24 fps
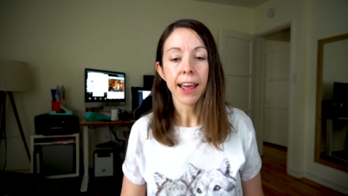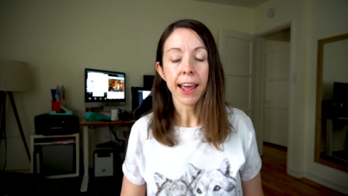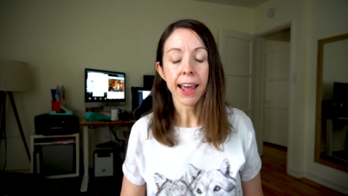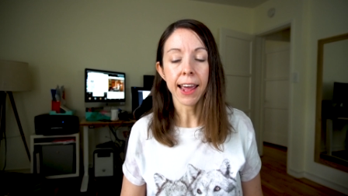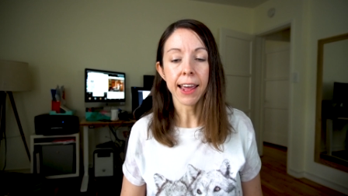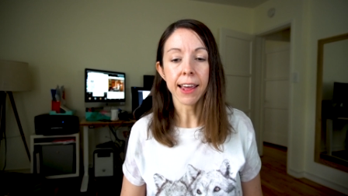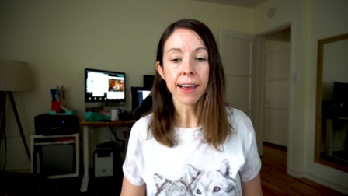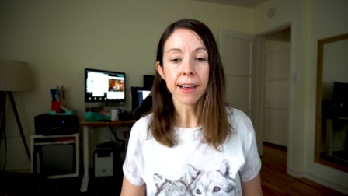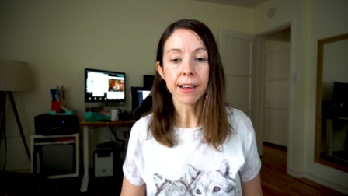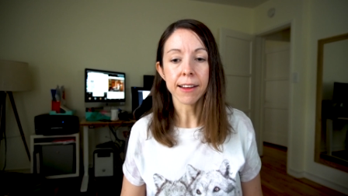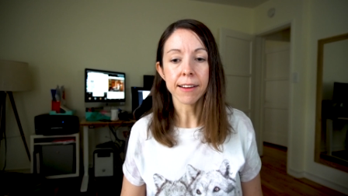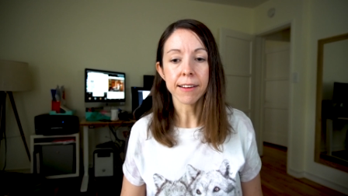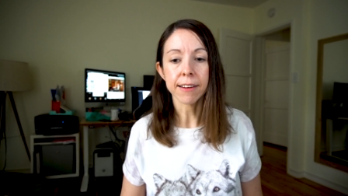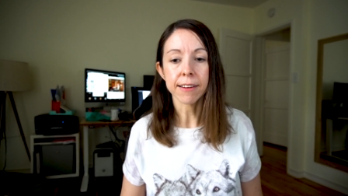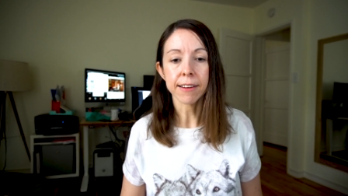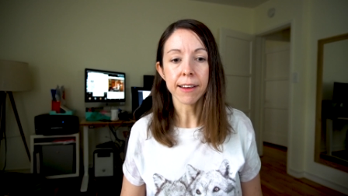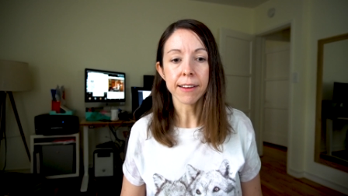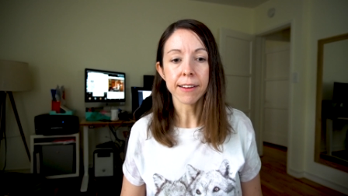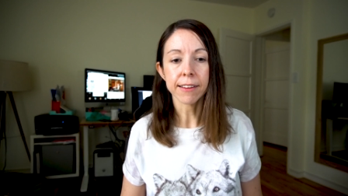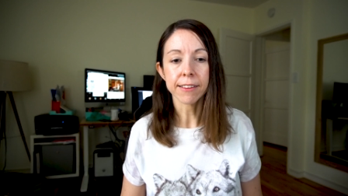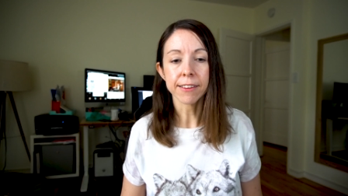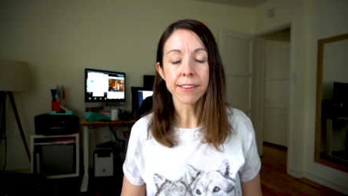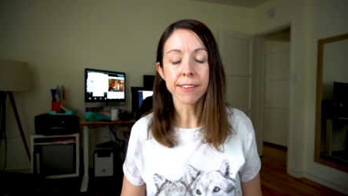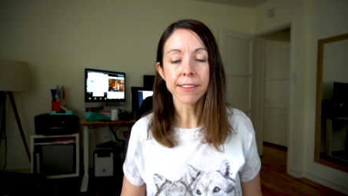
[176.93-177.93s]
and
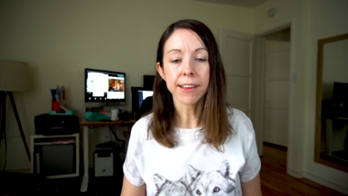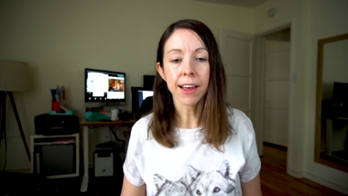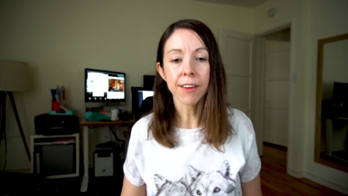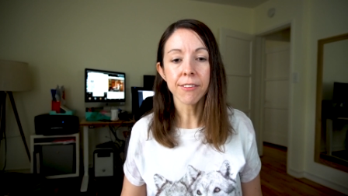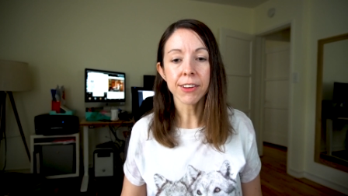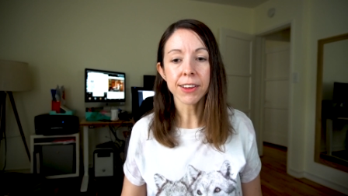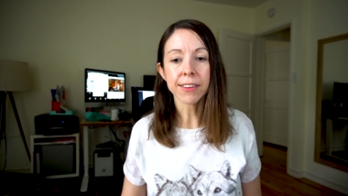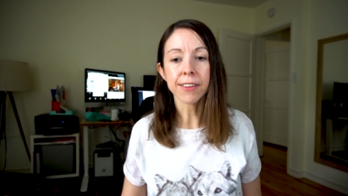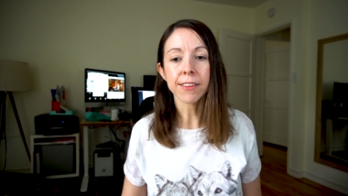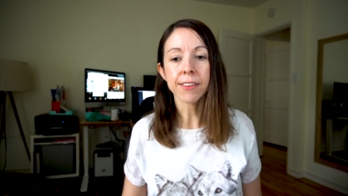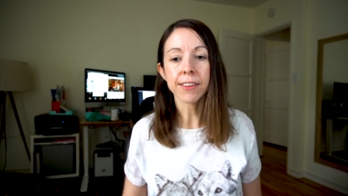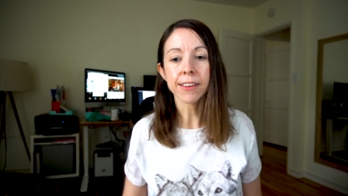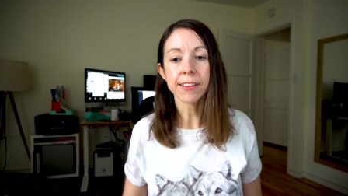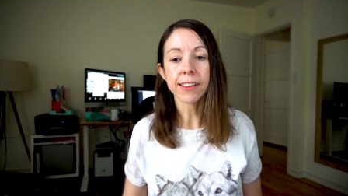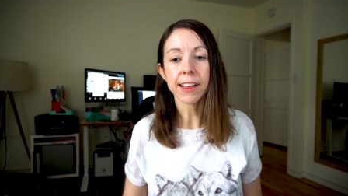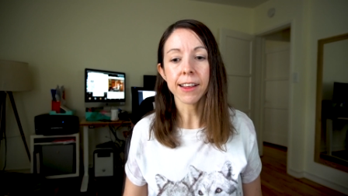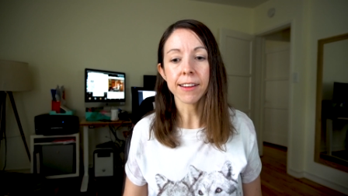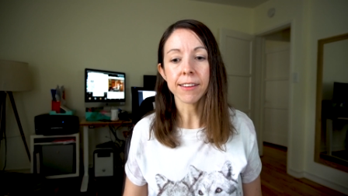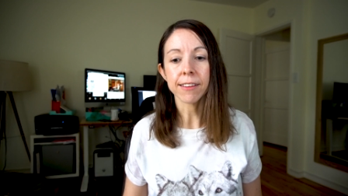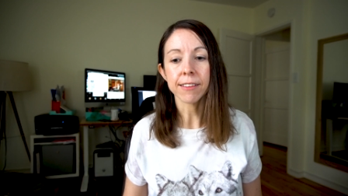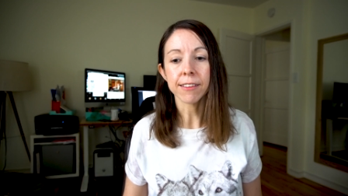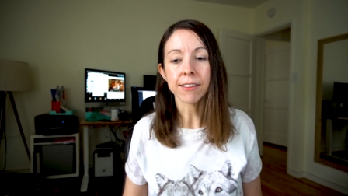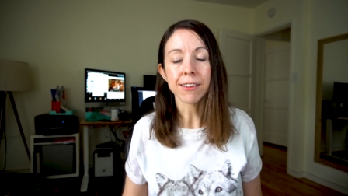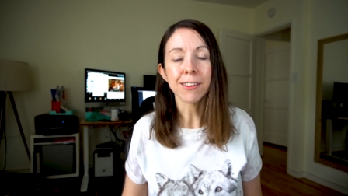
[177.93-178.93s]
just having something
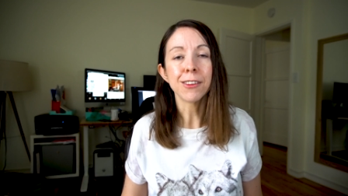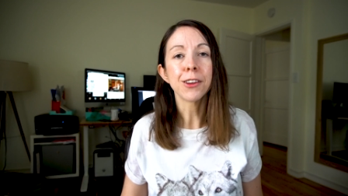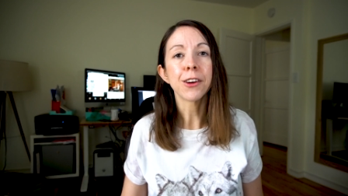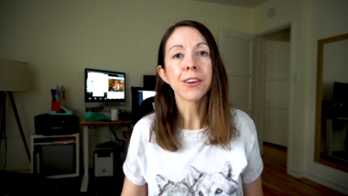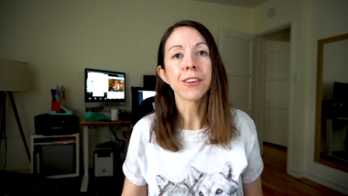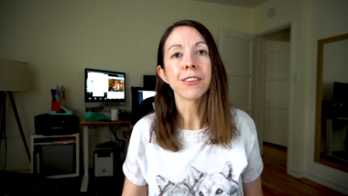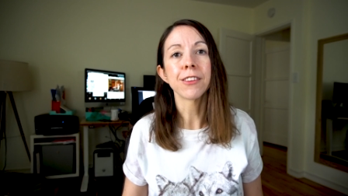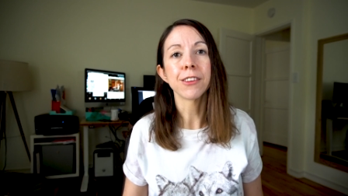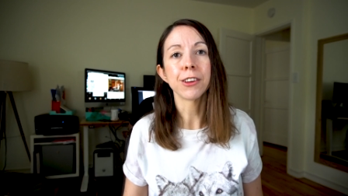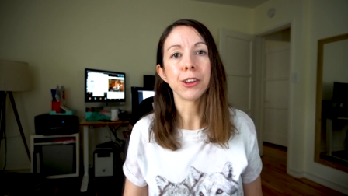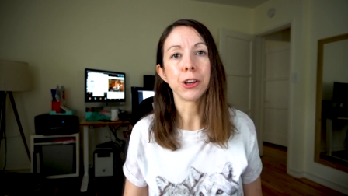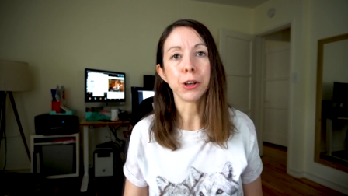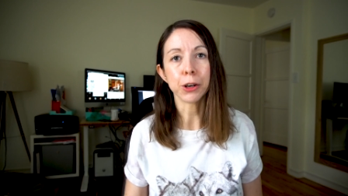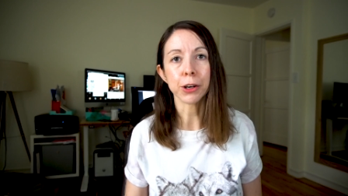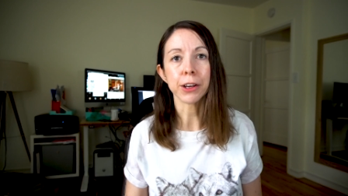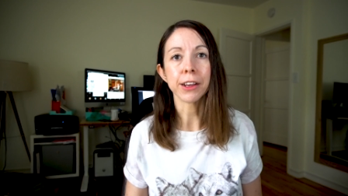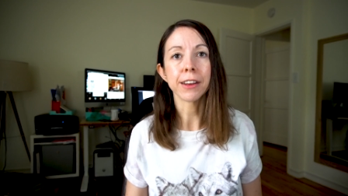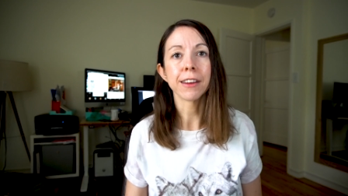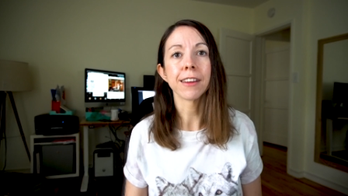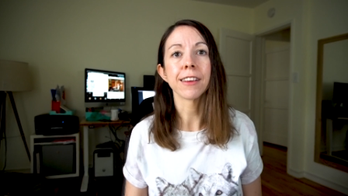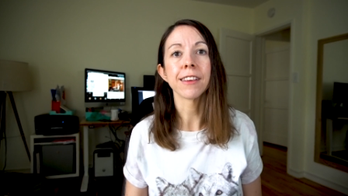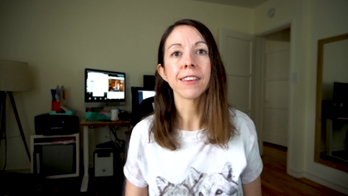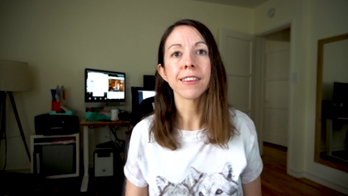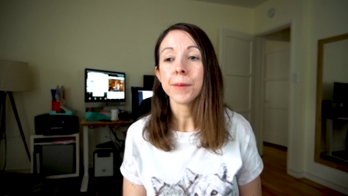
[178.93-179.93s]
that looks
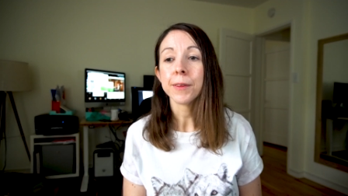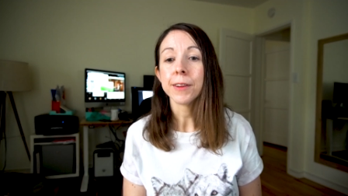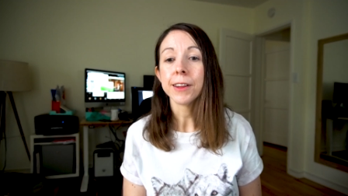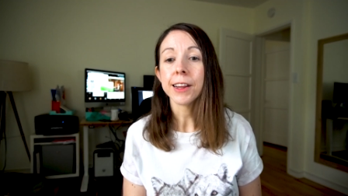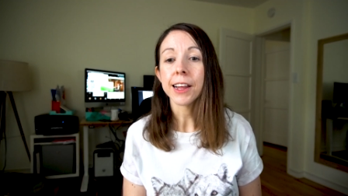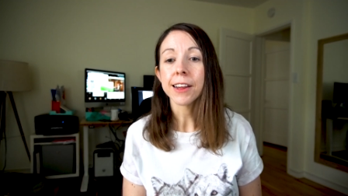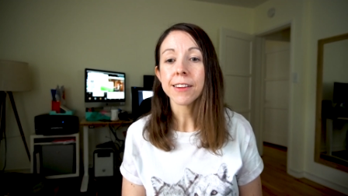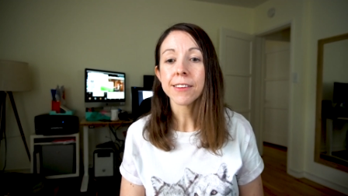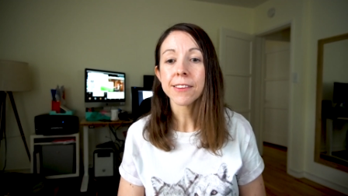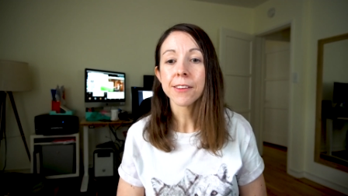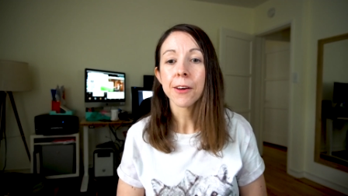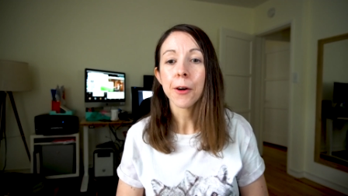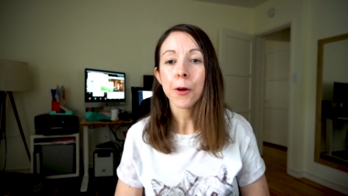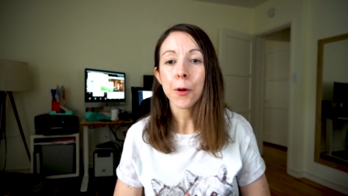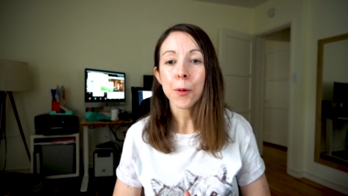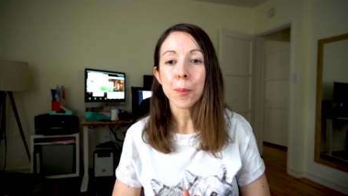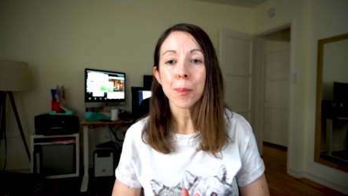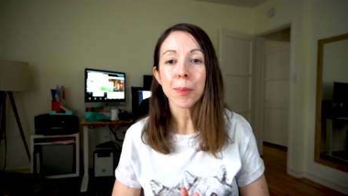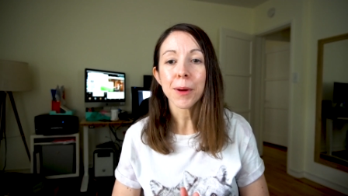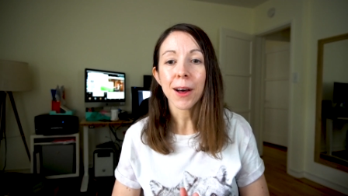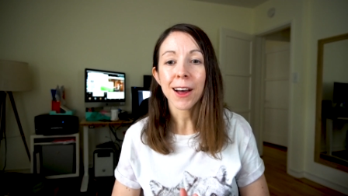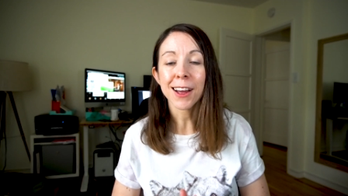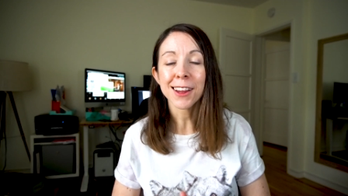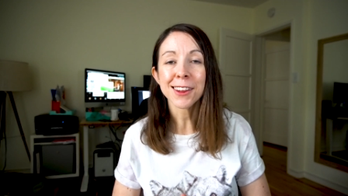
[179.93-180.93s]
good. Let's
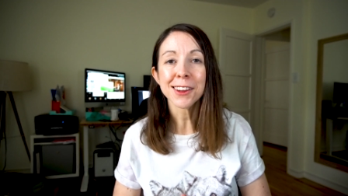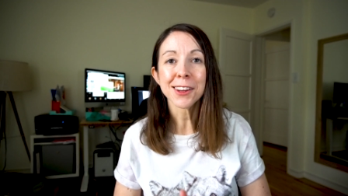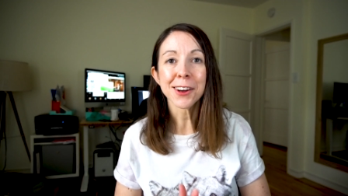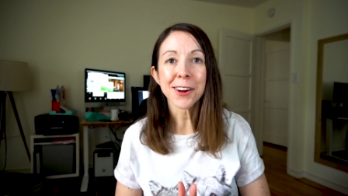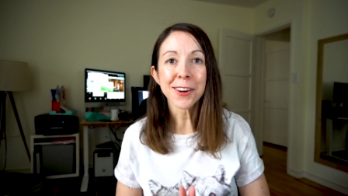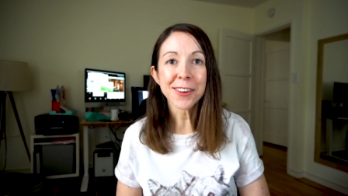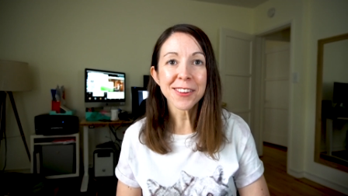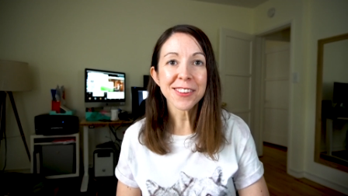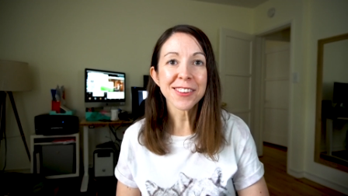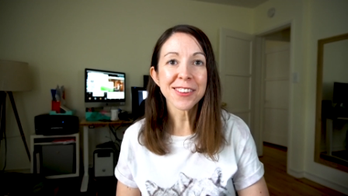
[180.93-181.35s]
hope I learned